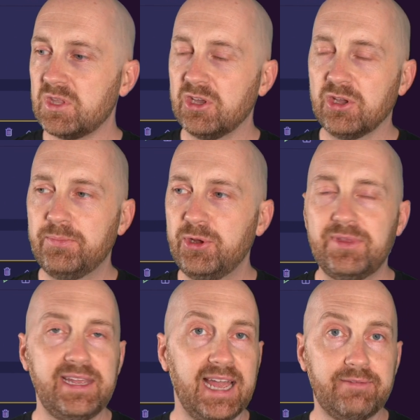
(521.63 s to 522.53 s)
compute
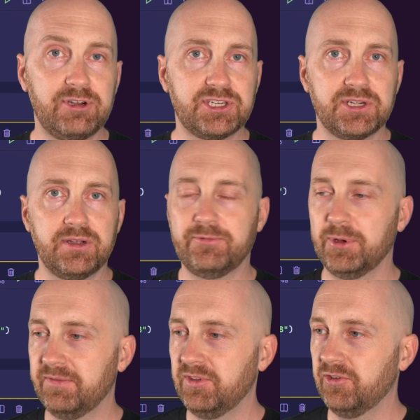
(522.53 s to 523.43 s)
the average of one
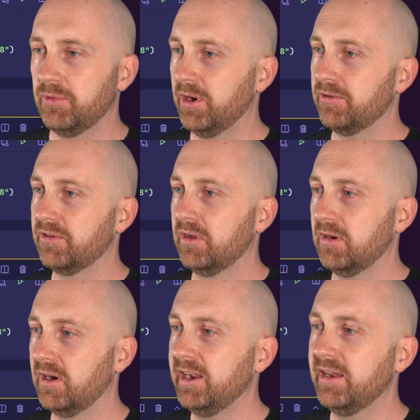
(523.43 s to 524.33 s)
of these rows, right?